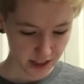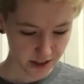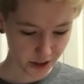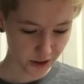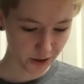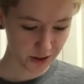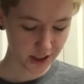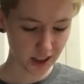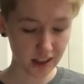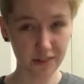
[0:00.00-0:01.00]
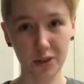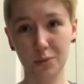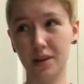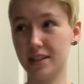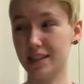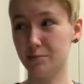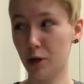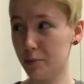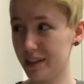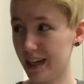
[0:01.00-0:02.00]
So those are all of the words at the
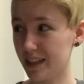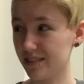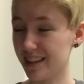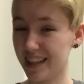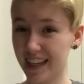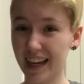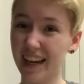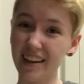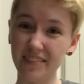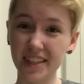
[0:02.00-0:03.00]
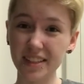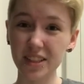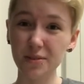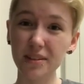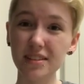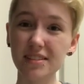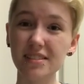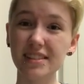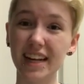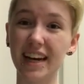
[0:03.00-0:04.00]
moment. I don't think I have any new
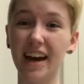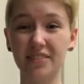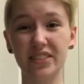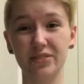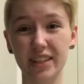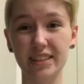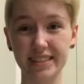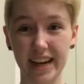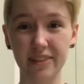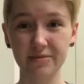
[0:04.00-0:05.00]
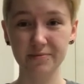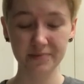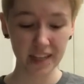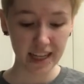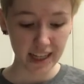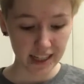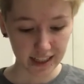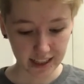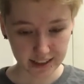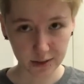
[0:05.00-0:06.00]
ones that I haven't written down.
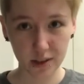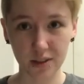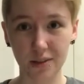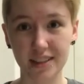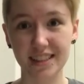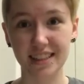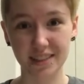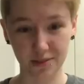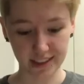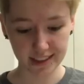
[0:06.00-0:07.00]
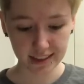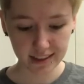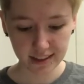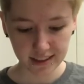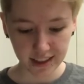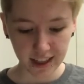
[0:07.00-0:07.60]
So I'll go on to the noises.